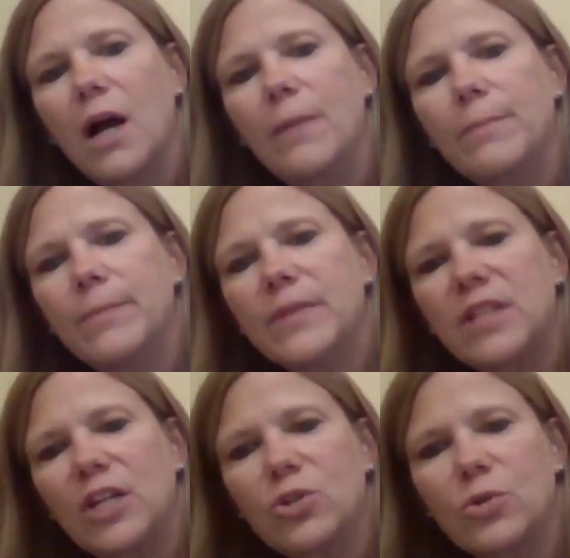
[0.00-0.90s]
um,
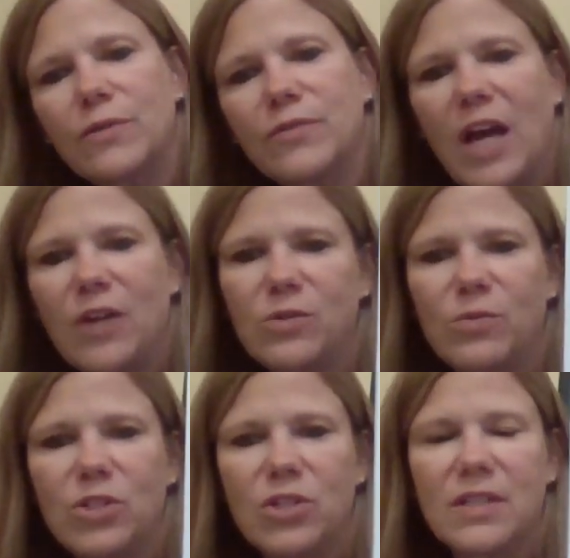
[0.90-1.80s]
St. Joseph's House,
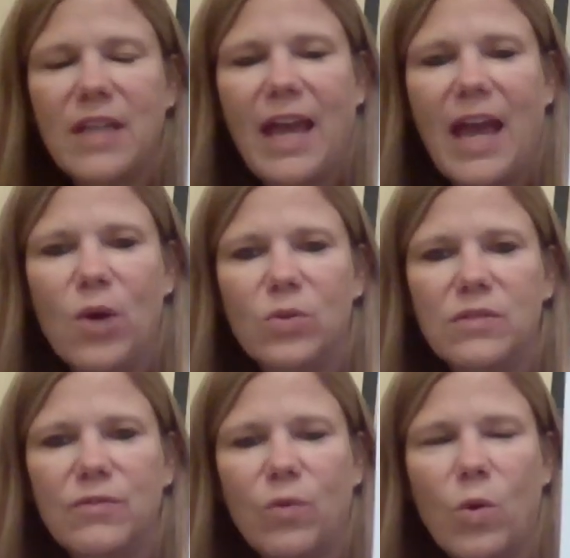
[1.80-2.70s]
which is a
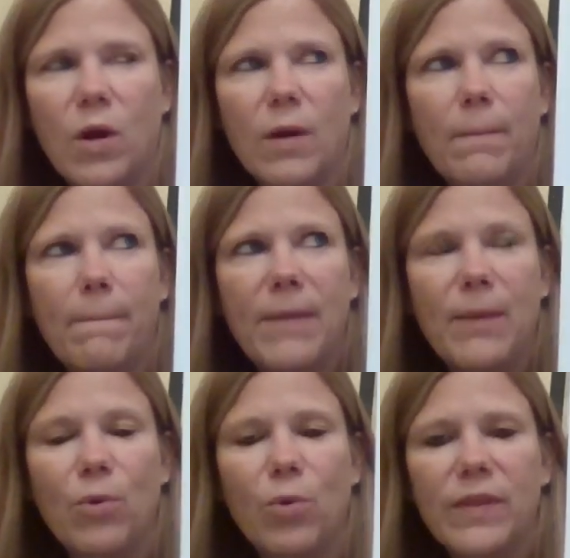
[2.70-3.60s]
house for
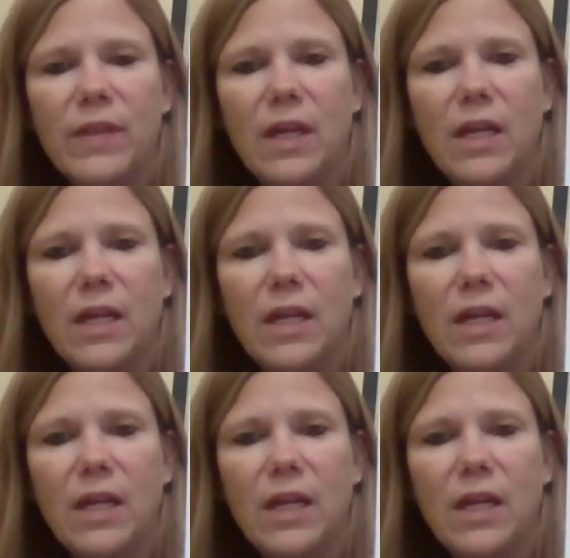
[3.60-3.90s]
people with